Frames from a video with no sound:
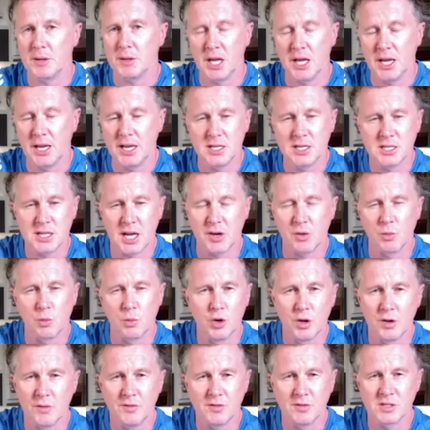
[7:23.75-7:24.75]
I think he's had a
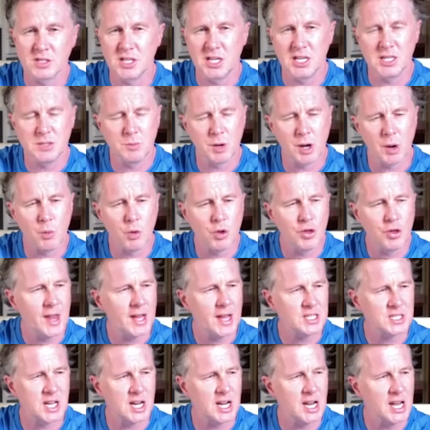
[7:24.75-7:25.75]
wonderful season, but I wouldn't
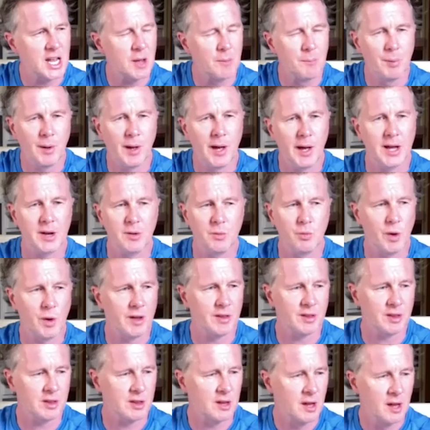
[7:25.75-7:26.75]
necessarily compare him
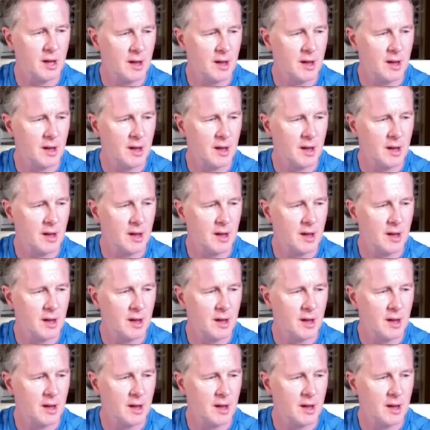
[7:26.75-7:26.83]
with